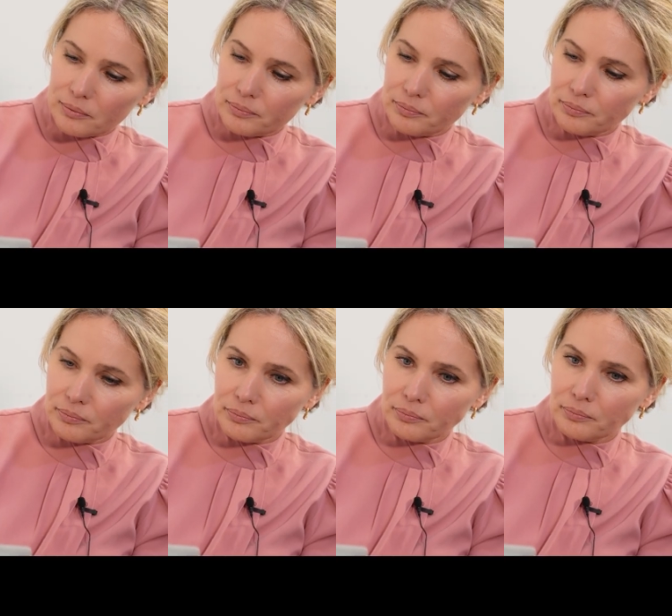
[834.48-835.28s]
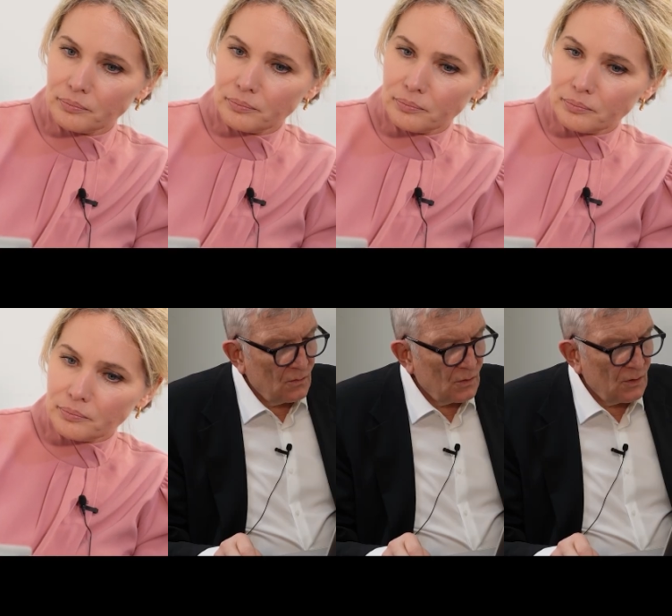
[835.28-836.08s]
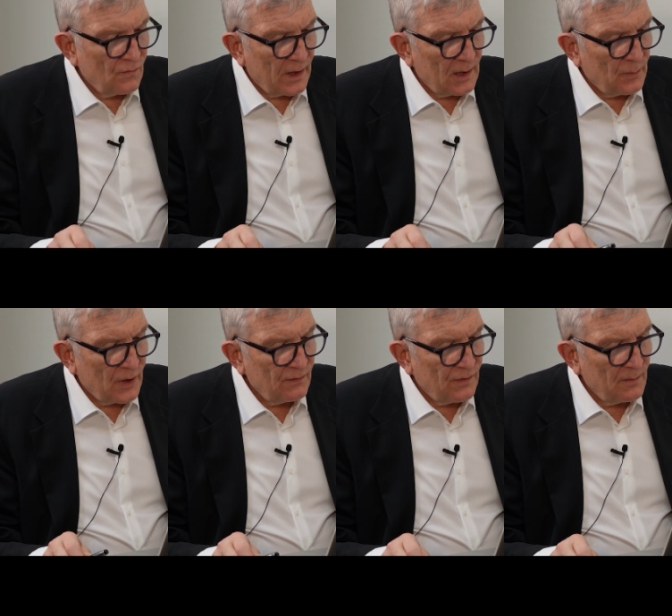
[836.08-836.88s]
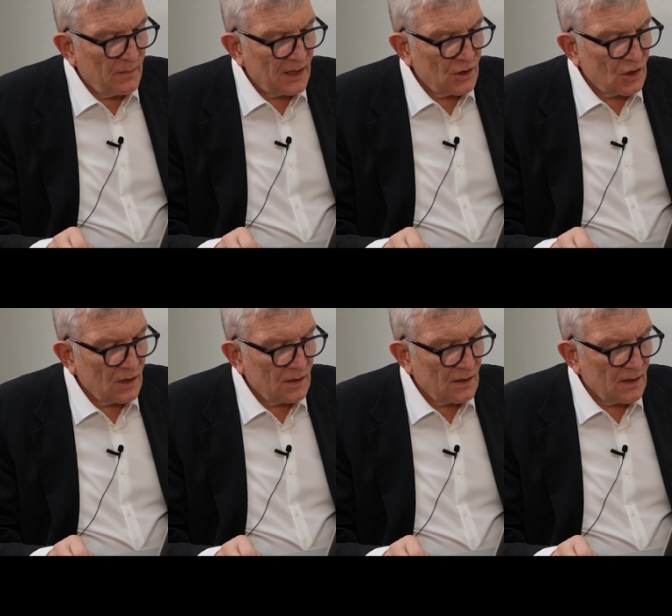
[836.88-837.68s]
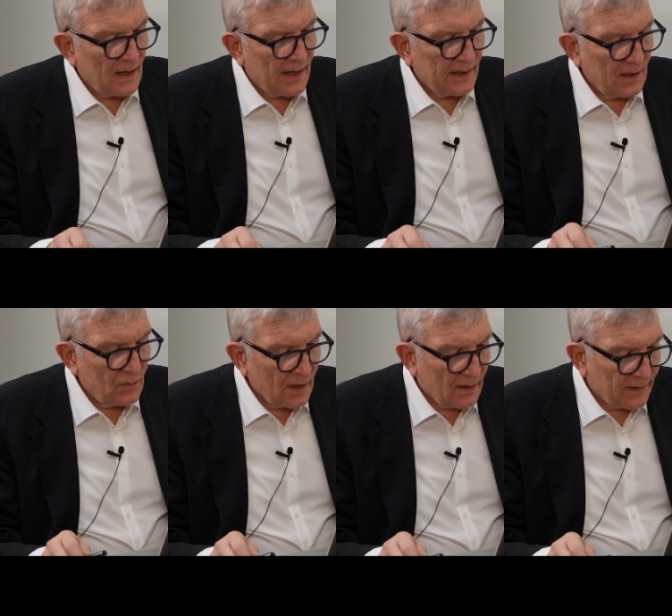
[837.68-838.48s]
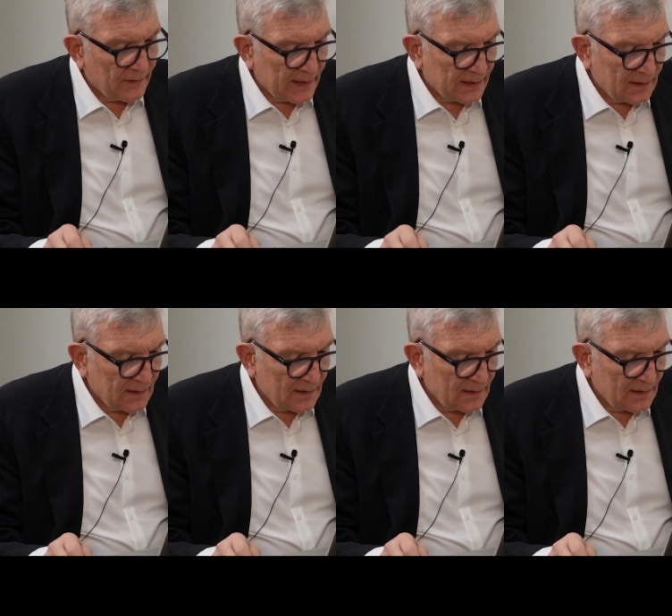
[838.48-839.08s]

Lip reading: You very briefly mentioned, here we are, right?